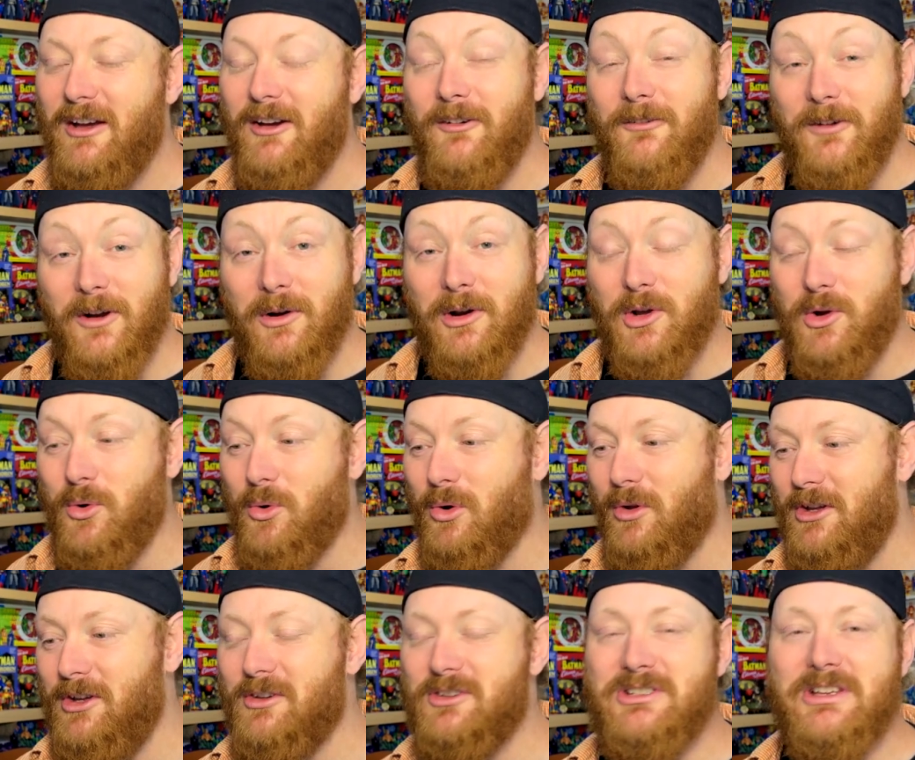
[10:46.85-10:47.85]
Very cool.
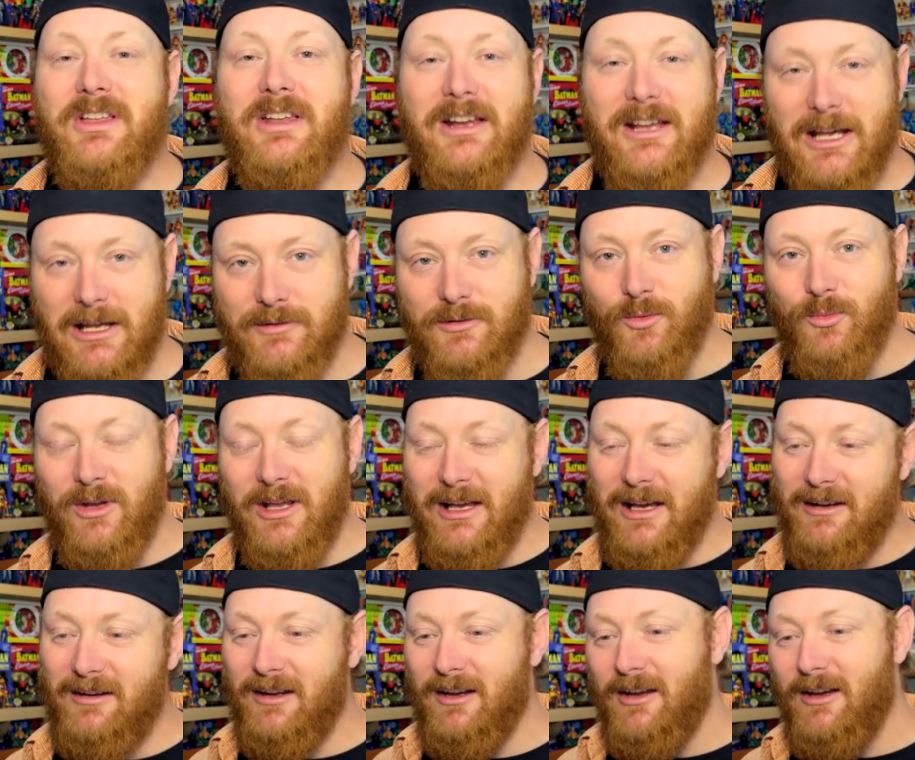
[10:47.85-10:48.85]
And you'll see that again when we
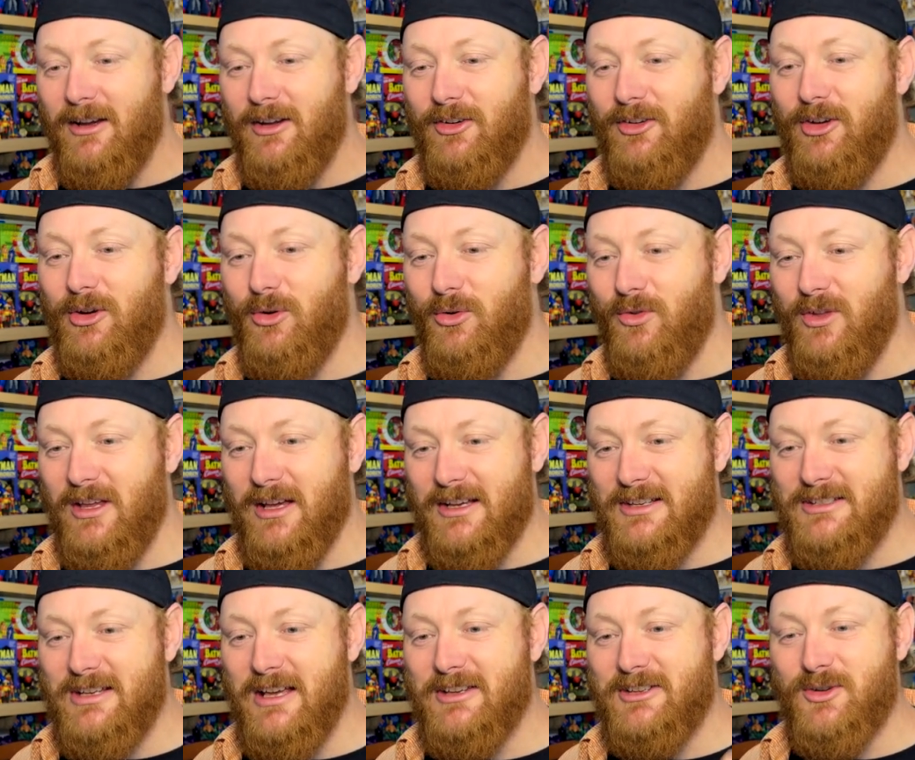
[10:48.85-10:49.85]
get to the
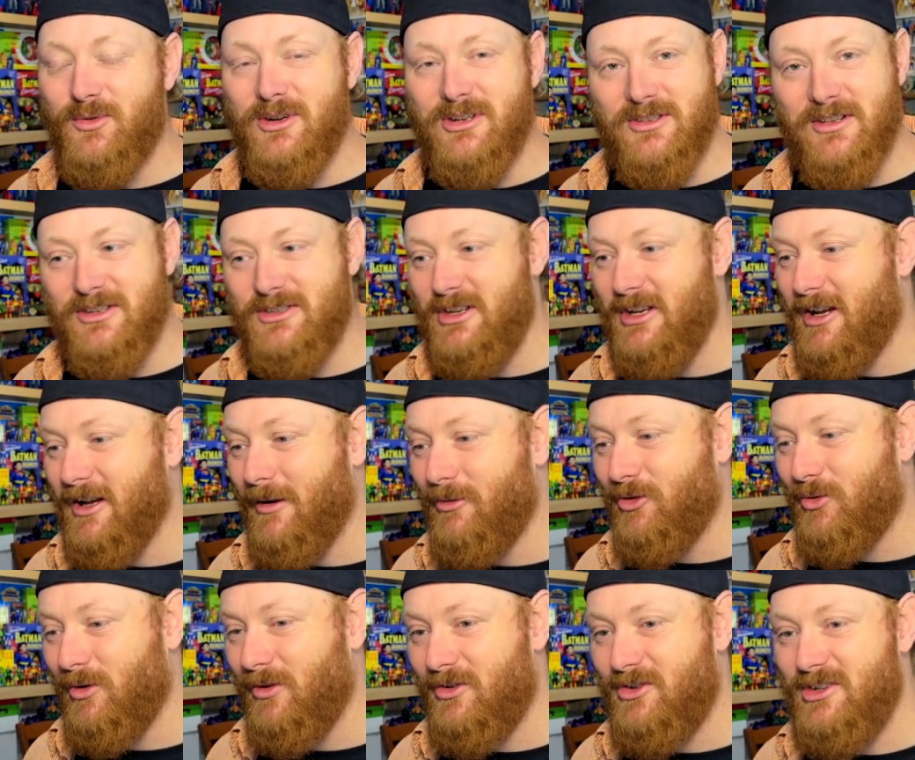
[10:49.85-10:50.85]
accessories that she
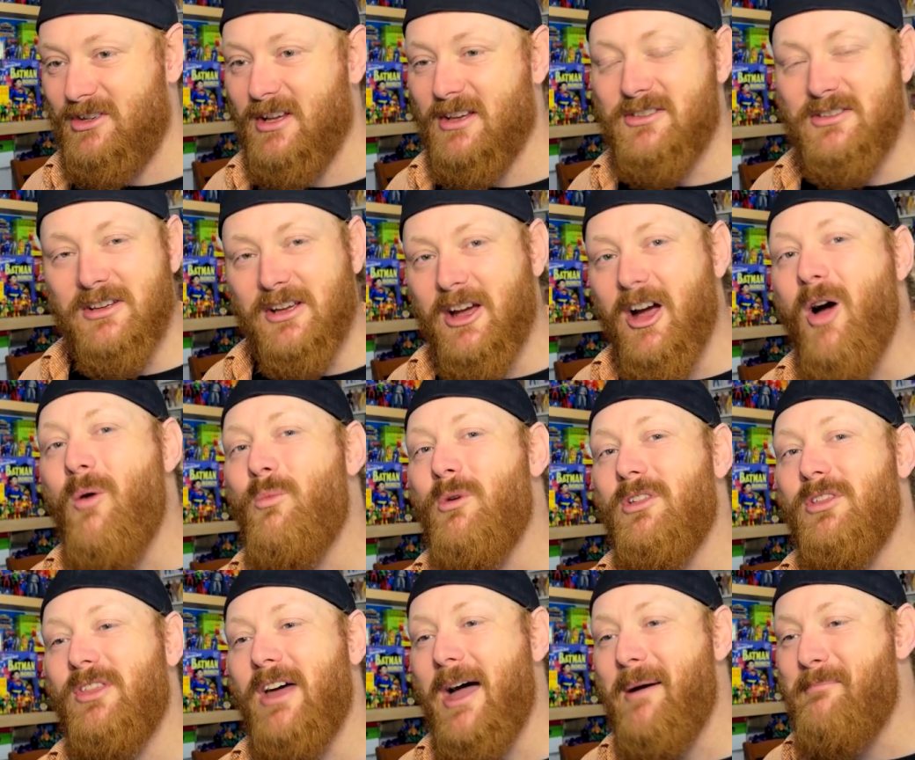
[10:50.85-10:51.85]
comes with. She doesn't come
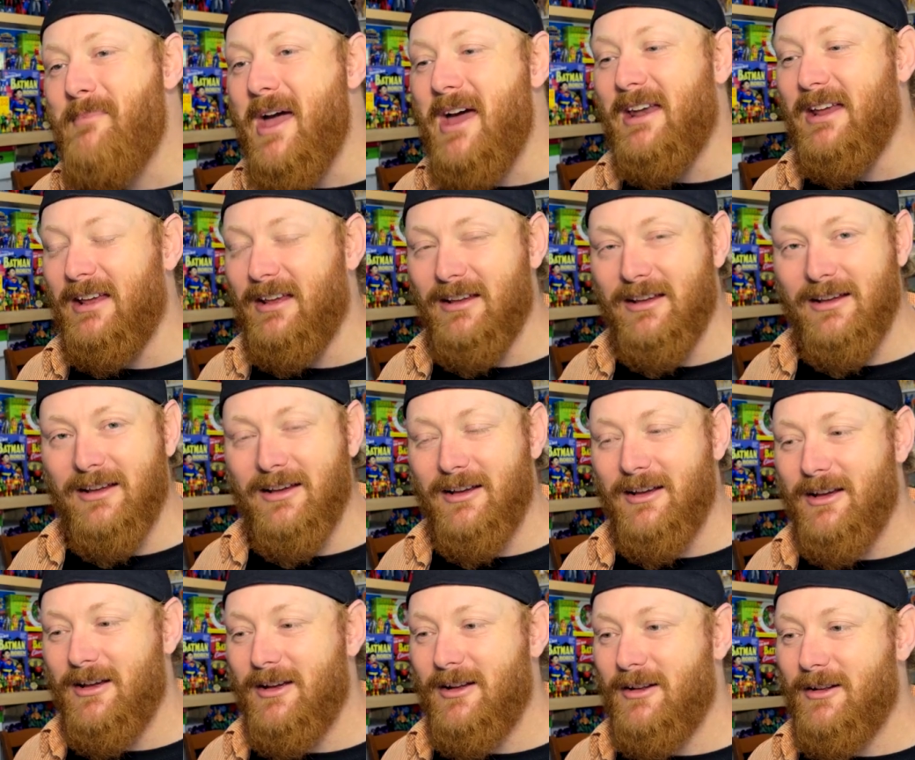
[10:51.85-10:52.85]
with that many,
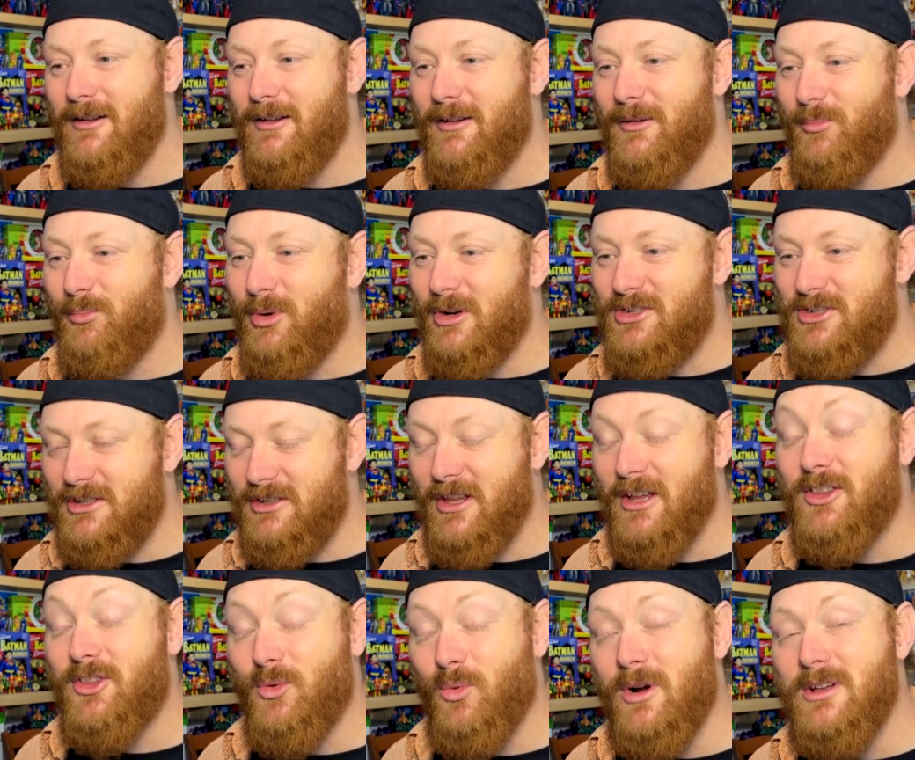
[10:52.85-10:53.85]
but she
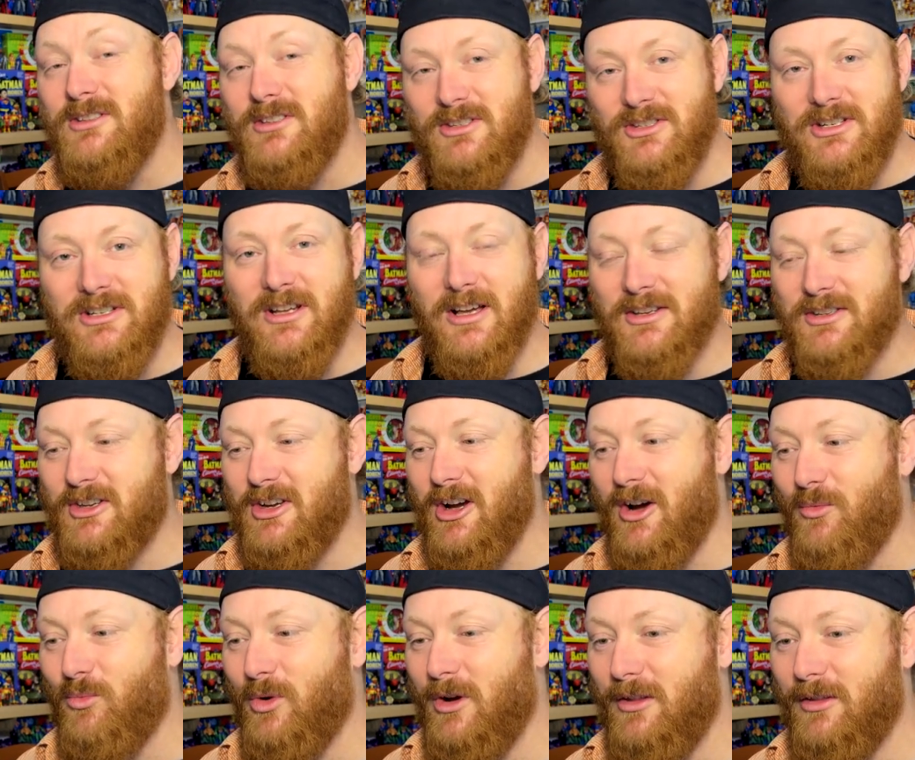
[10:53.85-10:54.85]
does, the ones that she does
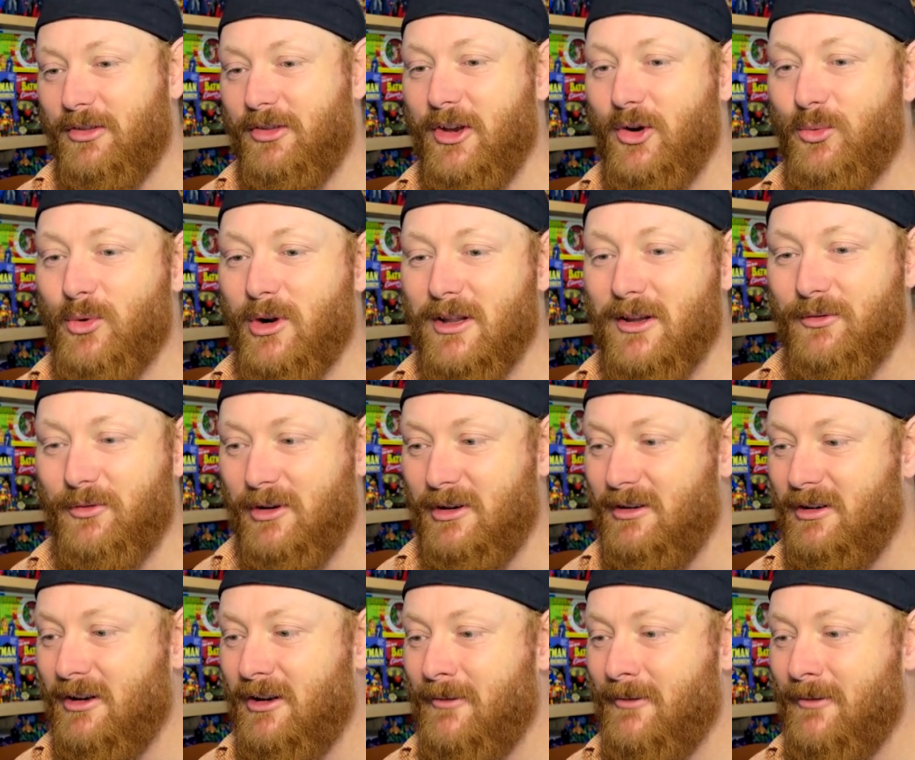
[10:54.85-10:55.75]
come with, they're relevant.